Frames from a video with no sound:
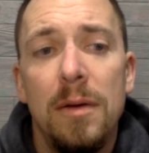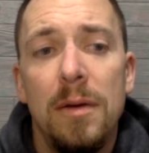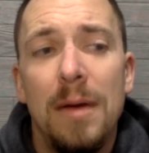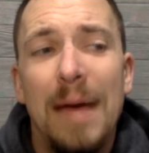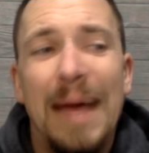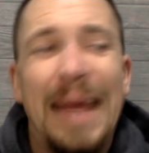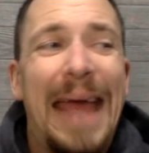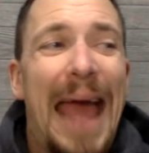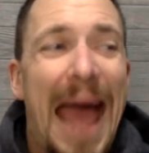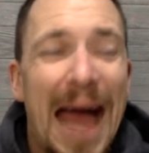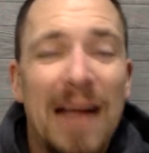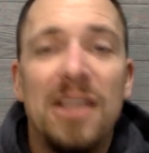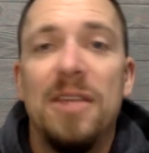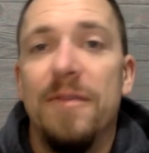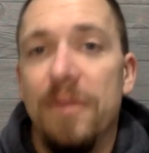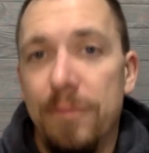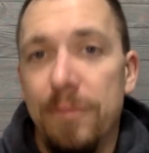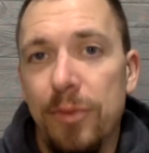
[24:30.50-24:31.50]
Like
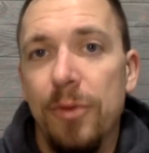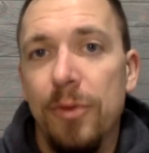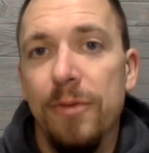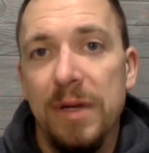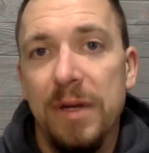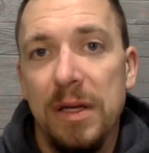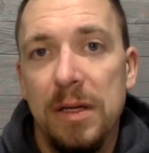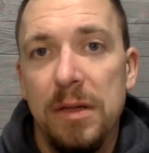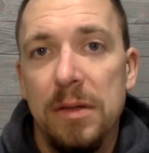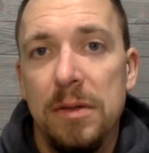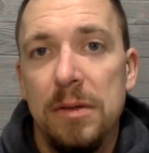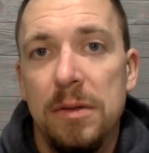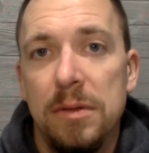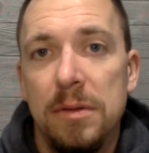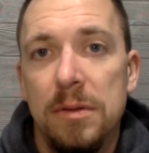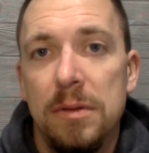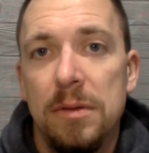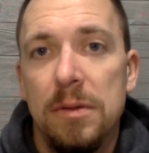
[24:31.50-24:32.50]
active improving.
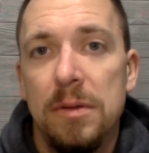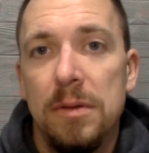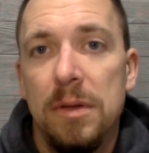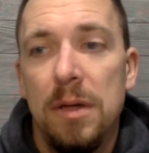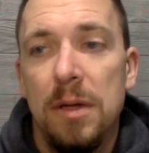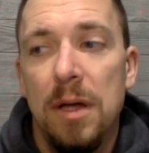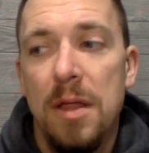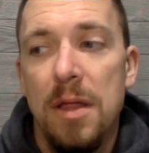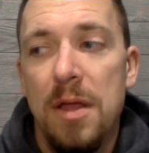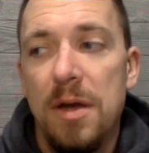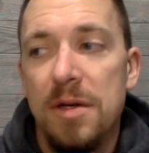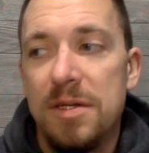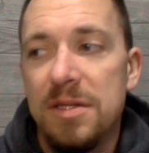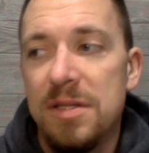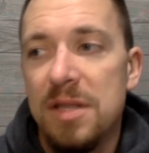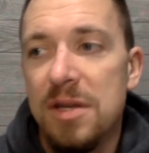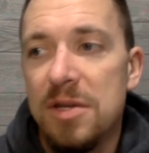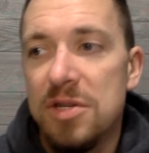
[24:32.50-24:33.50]
There's
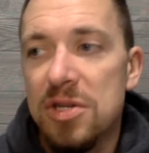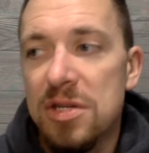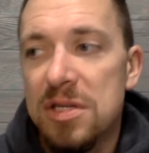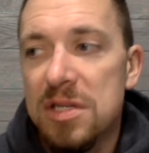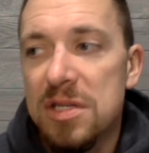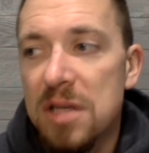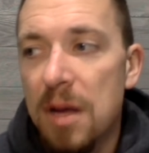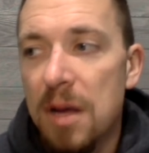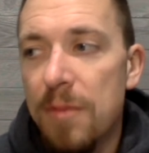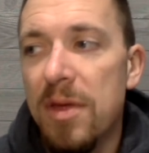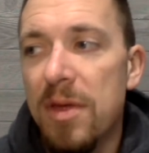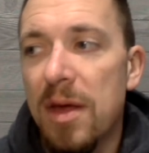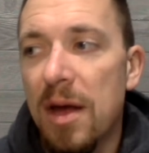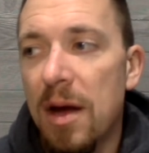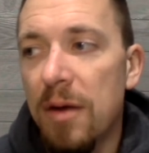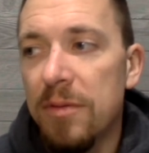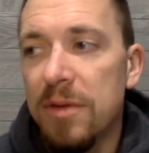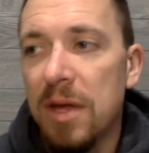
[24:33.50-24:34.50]
there's just something
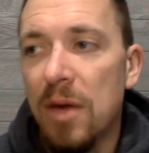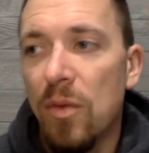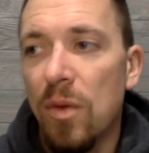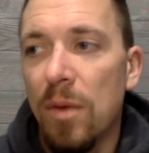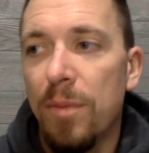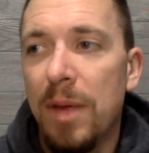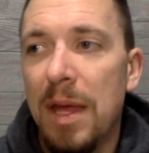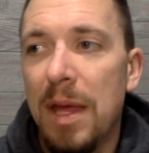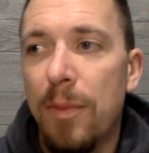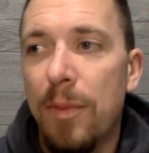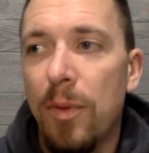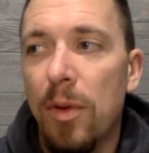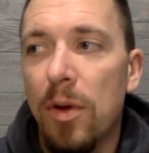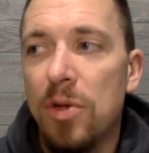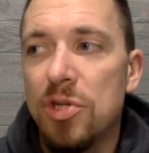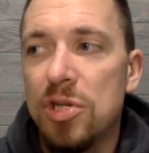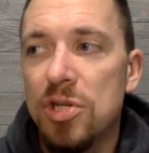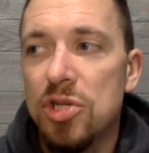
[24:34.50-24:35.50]
out there where people
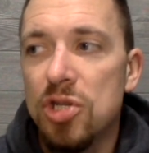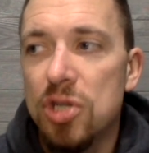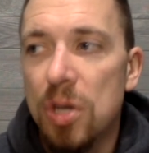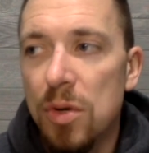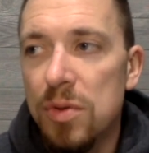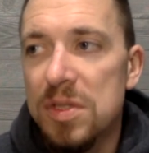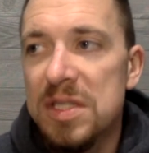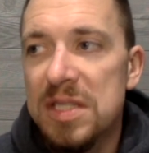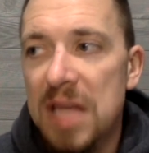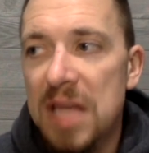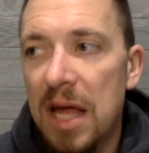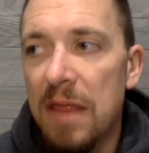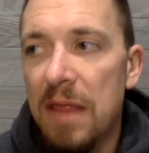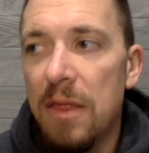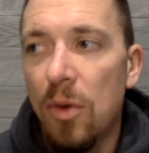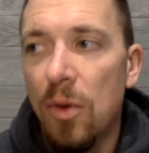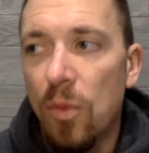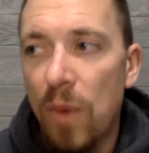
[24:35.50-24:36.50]
are just so set
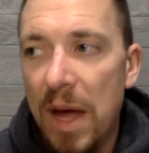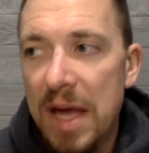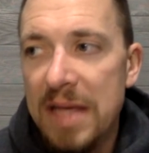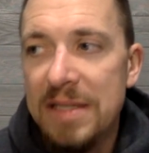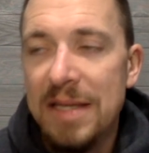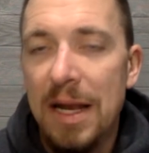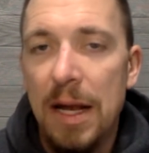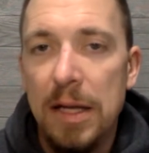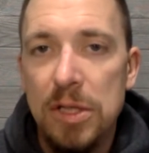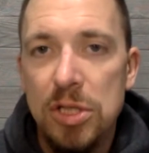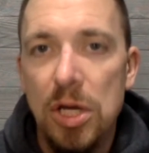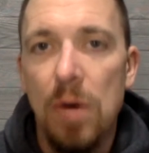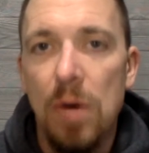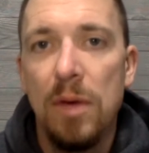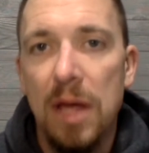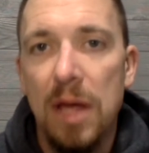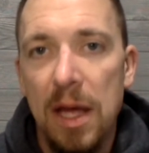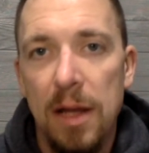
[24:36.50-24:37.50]
in their ways and I
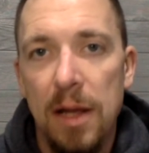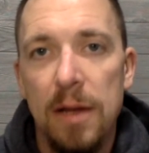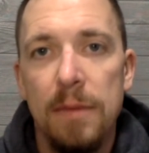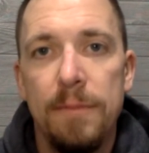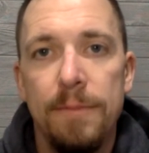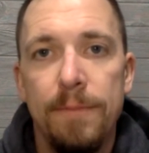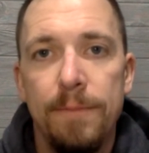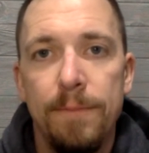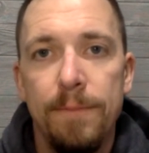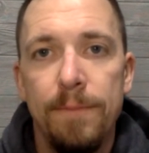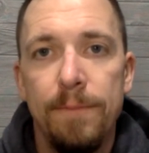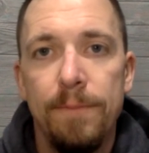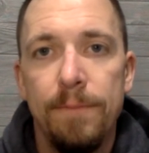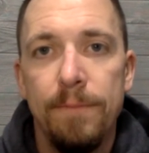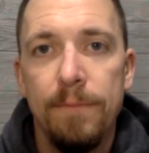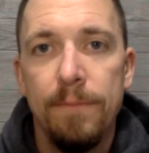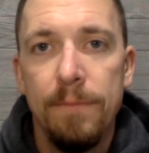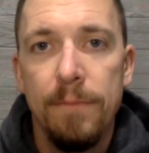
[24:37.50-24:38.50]
don't get it.
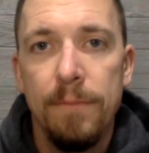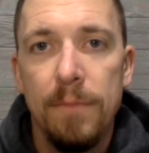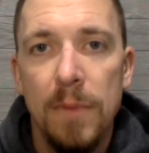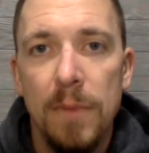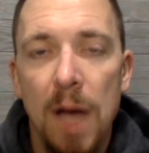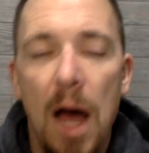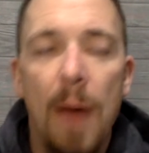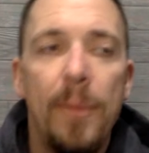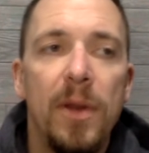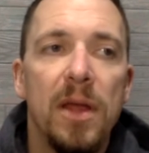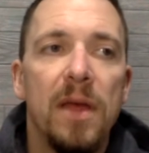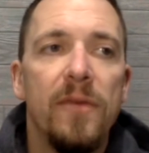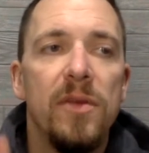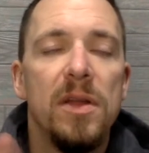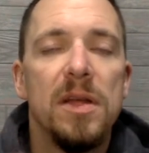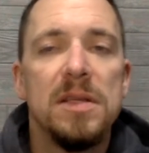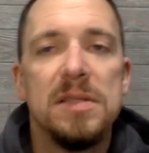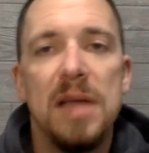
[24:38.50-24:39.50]
I'm going to give
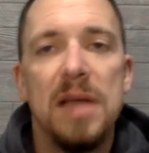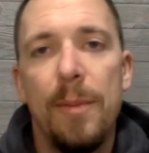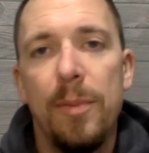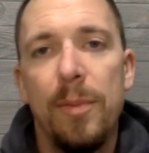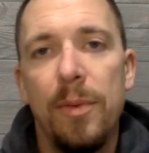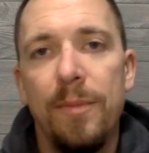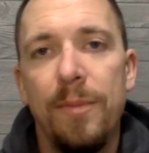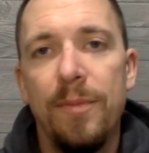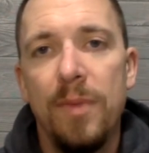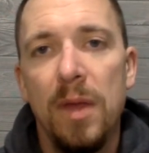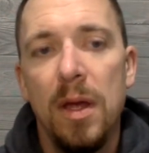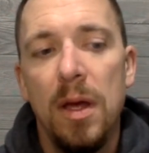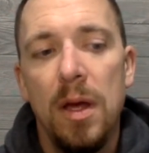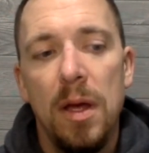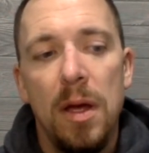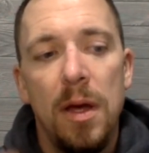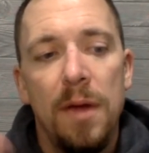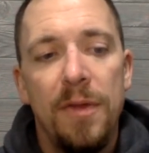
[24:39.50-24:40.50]
you an example.
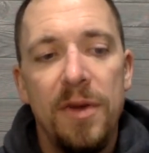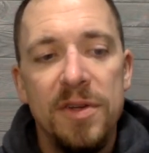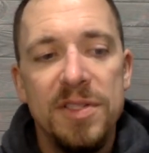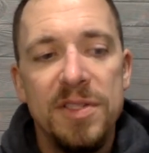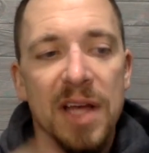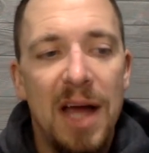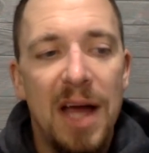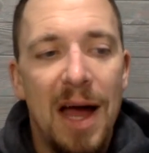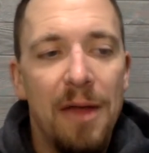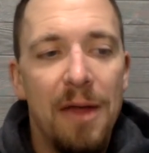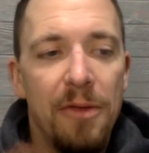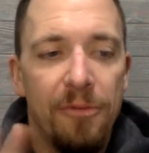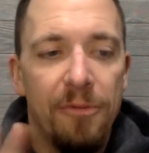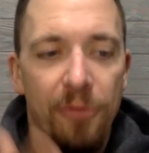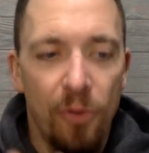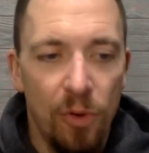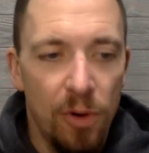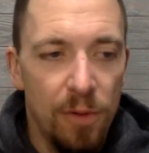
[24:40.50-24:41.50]
There's a guy in the
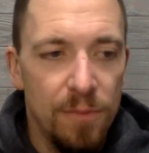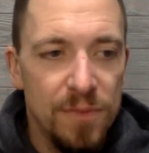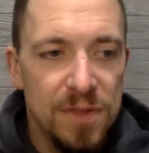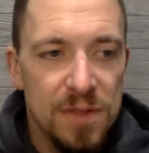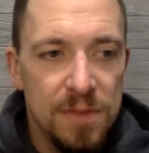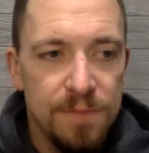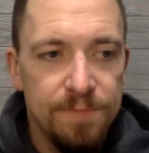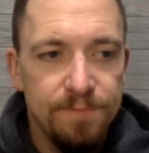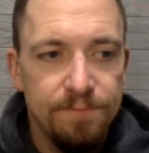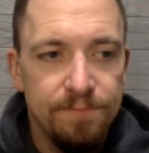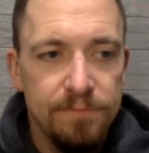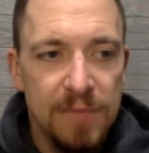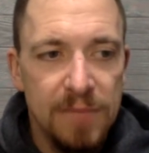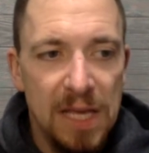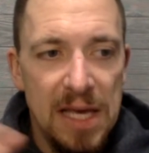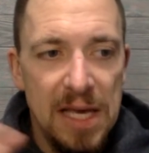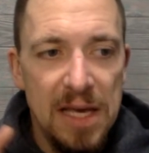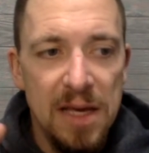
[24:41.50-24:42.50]
forums.
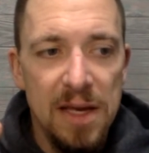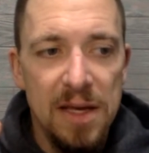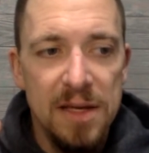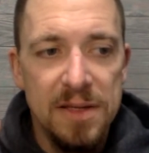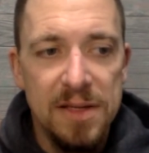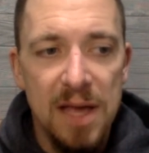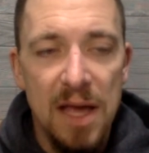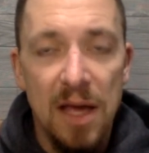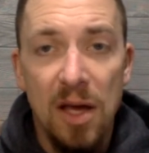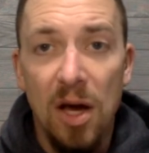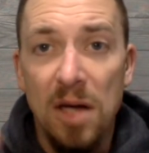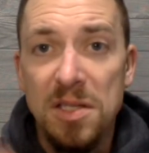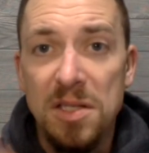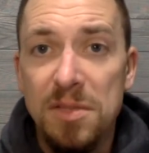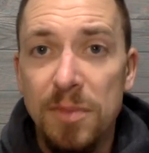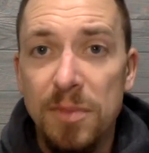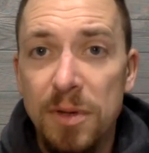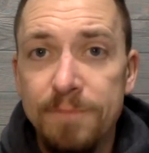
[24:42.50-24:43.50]
He is a
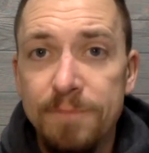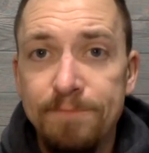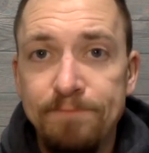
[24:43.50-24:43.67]
customer.